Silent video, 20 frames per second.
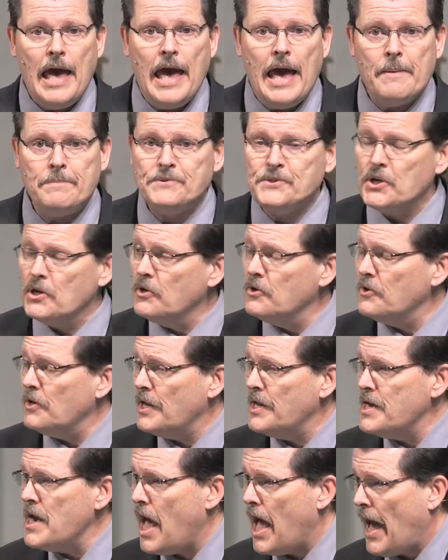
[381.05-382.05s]

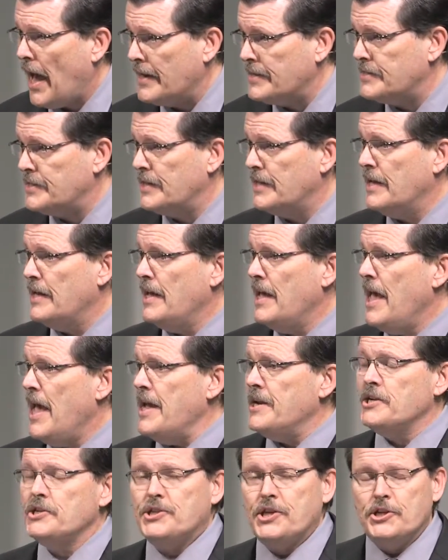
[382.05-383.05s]
Absolutely not.
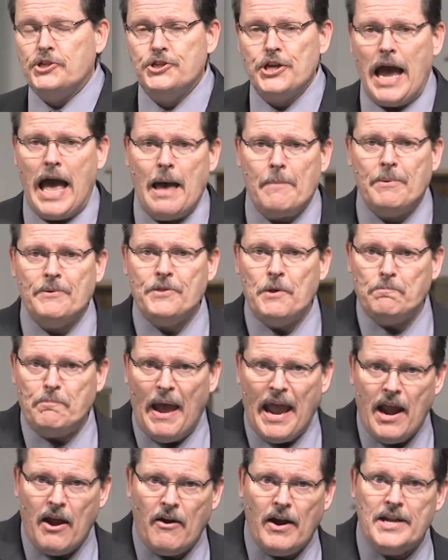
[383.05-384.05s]
It is the job of the
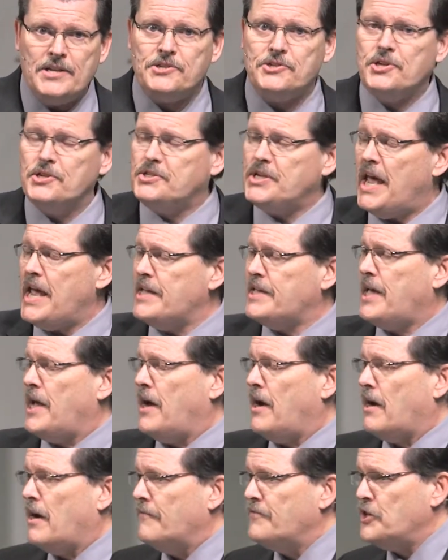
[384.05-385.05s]
parents to take
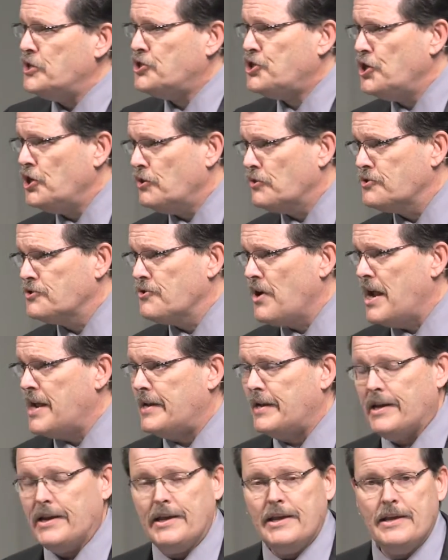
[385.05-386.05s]
care of the
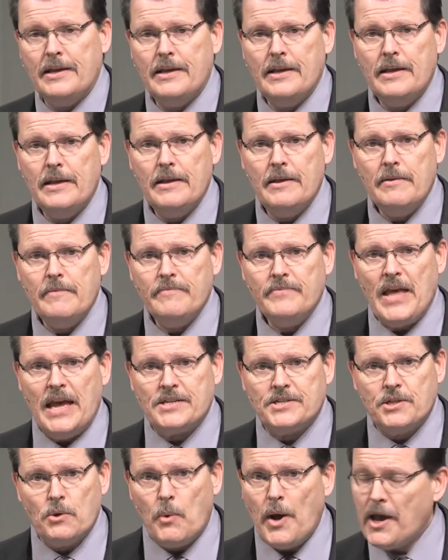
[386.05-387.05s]
children.
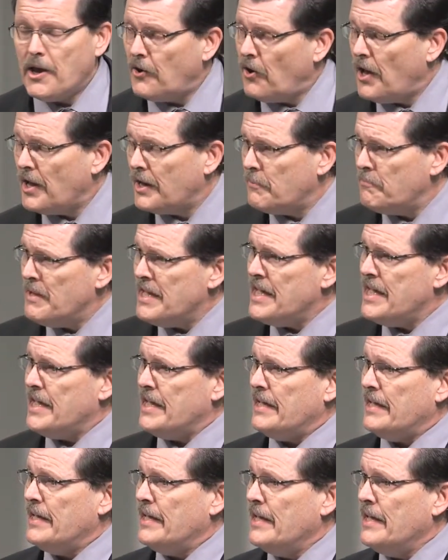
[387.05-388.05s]
That's the way it ought to
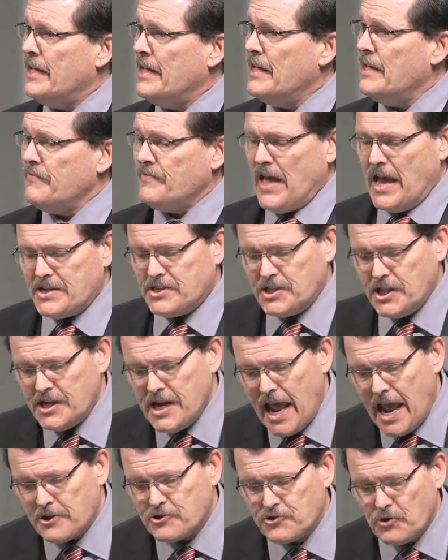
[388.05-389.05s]
be. That's the
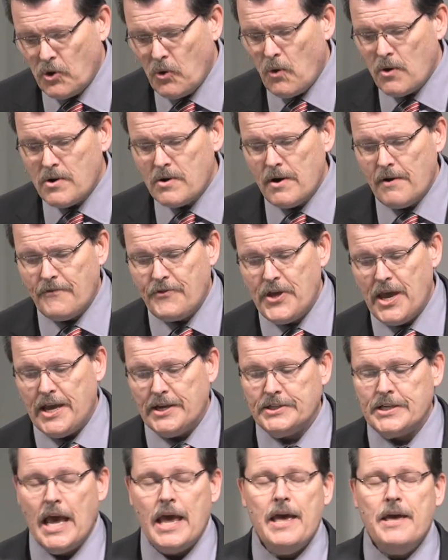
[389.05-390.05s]
natural order of
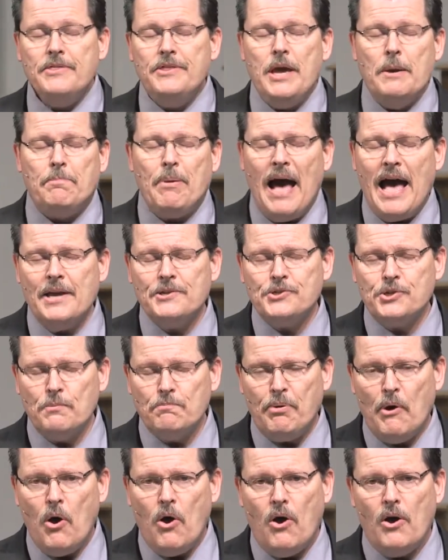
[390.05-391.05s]
things. The Apostle
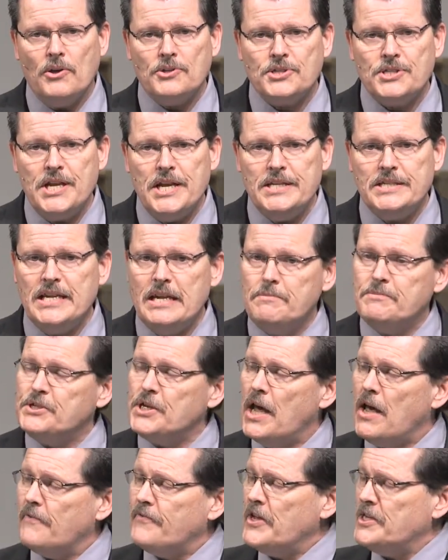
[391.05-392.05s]
Paul sees
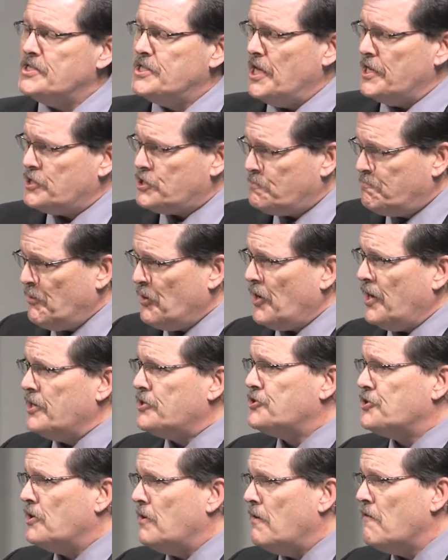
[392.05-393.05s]
himself as the
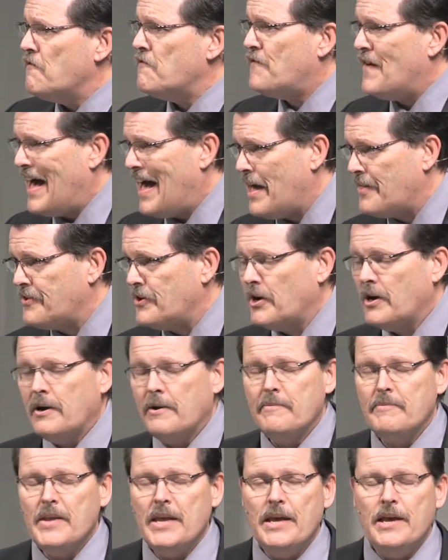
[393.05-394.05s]
spiritual
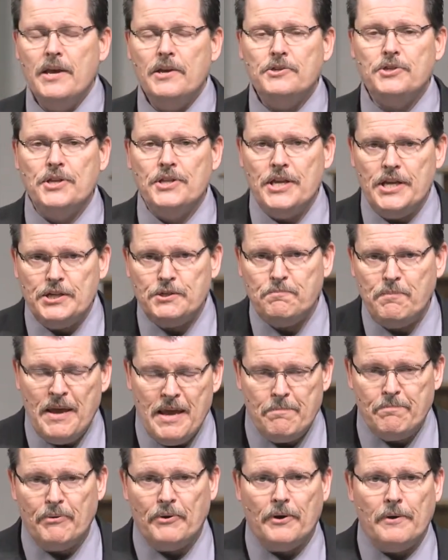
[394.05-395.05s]
father to these
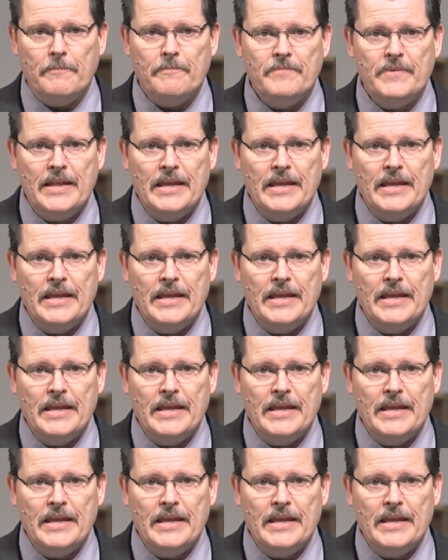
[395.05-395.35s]
people.